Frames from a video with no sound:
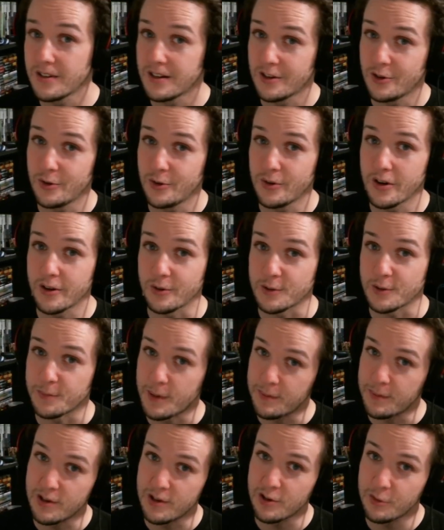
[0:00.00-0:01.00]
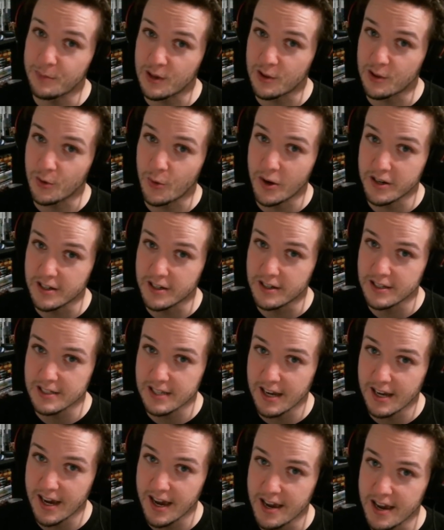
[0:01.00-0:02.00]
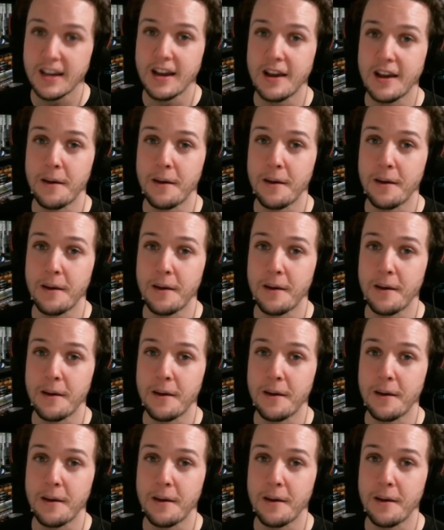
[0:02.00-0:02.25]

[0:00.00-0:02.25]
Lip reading: who knows, maybe you'll be the one to decide.